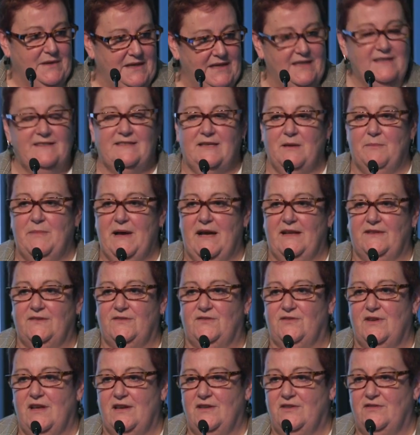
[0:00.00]
It's about
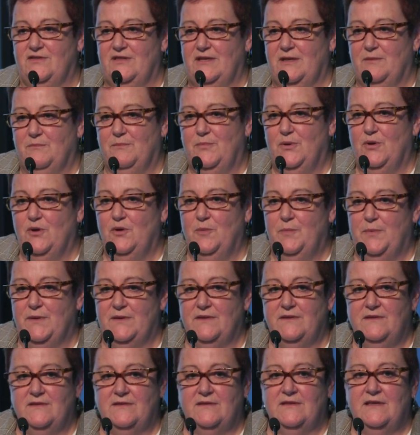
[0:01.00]
strategy and
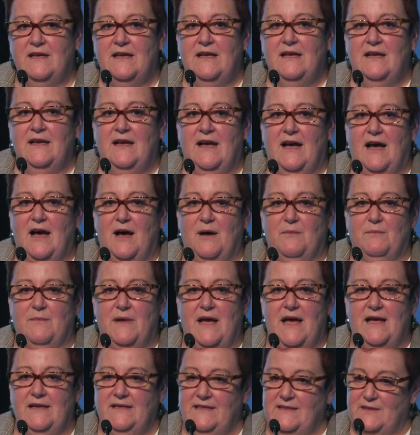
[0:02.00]
purpose.
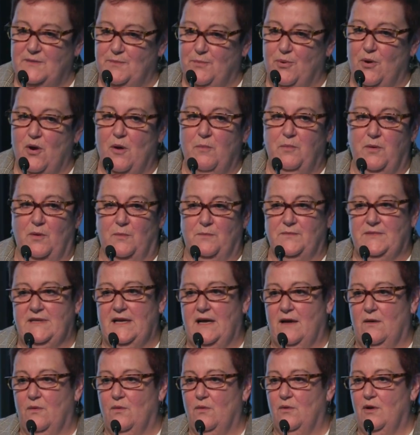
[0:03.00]
And its problems
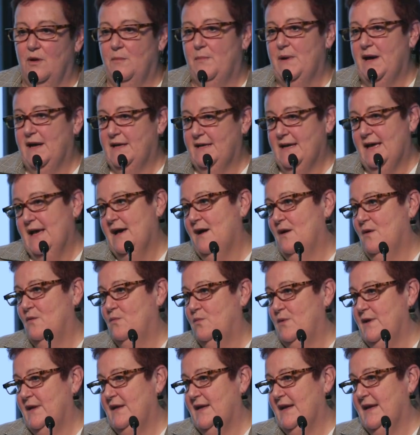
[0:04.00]
are all about how
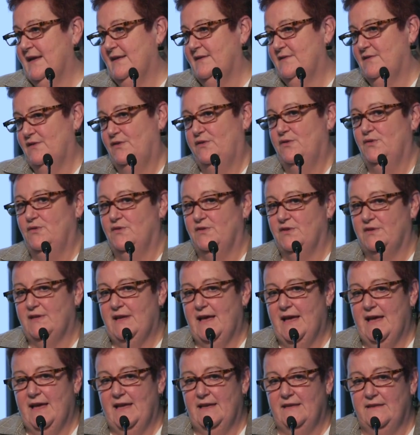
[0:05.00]
we execute it.
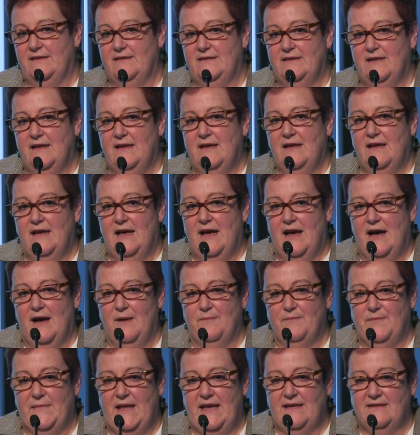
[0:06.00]
And
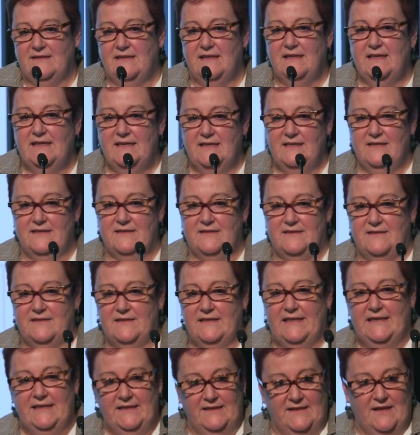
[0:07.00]
as
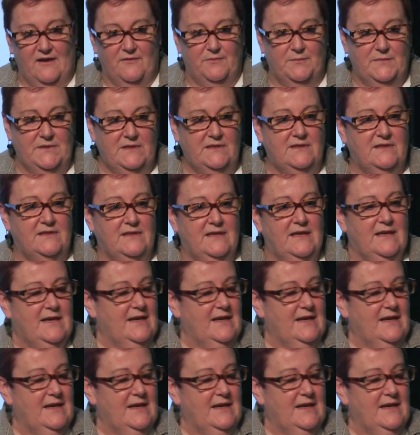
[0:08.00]
leaders in government,